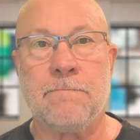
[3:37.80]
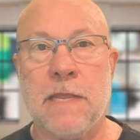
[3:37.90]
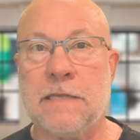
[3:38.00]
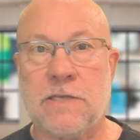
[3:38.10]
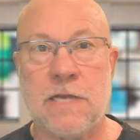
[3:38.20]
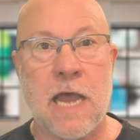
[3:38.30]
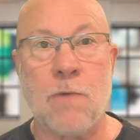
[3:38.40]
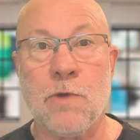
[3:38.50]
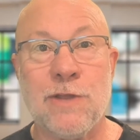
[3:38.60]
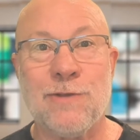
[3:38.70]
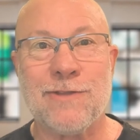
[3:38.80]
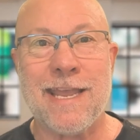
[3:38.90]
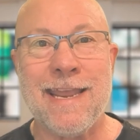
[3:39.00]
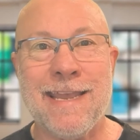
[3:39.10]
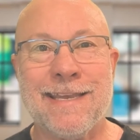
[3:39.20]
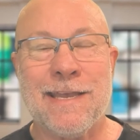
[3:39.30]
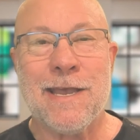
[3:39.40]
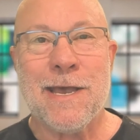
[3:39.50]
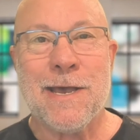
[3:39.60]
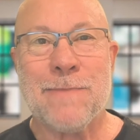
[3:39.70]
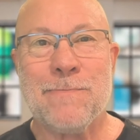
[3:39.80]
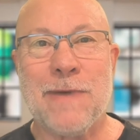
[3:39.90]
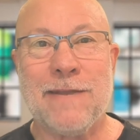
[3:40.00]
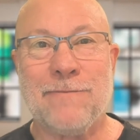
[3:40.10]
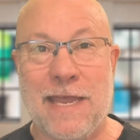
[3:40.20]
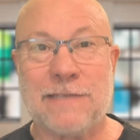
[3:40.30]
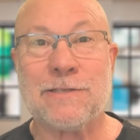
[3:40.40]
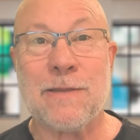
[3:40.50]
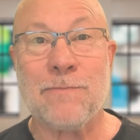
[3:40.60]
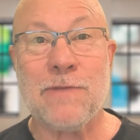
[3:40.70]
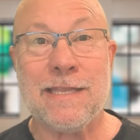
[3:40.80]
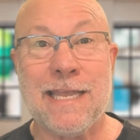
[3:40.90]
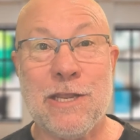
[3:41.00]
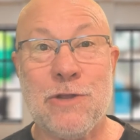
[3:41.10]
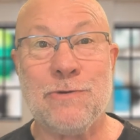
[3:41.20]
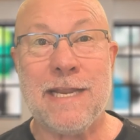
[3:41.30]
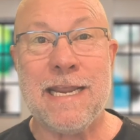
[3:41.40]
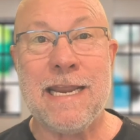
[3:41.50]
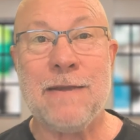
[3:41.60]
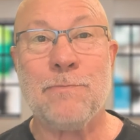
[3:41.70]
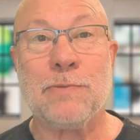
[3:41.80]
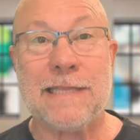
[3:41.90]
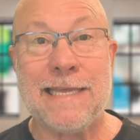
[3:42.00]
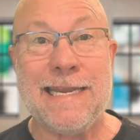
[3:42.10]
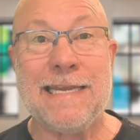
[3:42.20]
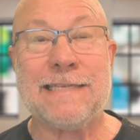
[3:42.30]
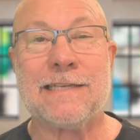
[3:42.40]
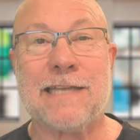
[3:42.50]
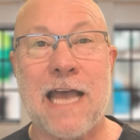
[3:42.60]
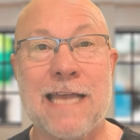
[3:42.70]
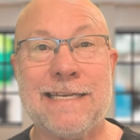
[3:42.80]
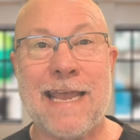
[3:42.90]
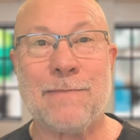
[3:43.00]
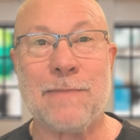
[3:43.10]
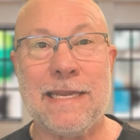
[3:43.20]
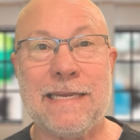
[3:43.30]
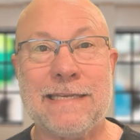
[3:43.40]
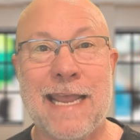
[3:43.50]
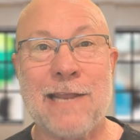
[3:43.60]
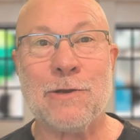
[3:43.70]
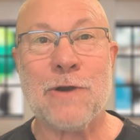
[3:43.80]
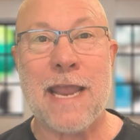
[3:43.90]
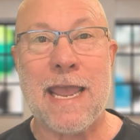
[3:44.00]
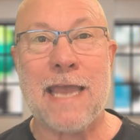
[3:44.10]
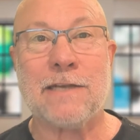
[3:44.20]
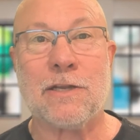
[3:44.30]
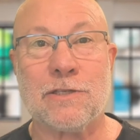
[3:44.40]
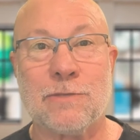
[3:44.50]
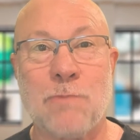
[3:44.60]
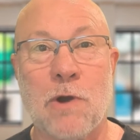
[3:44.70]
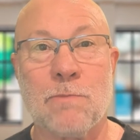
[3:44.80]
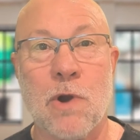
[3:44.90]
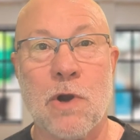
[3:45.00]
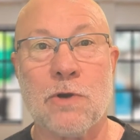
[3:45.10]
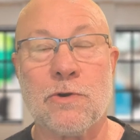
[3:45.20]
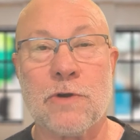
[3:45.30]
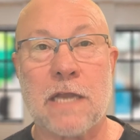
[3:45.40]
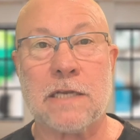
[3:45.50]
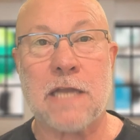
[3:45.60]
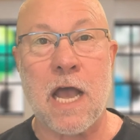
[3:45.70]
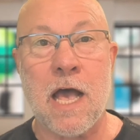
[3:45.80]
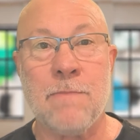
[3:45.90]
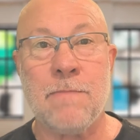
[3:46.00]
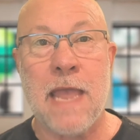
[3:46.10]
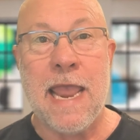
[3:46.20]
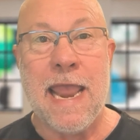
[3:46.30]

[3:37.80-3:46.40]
It's not what you think, but if that's something that you need, please contact me, Taylor at sparkmarketer.com.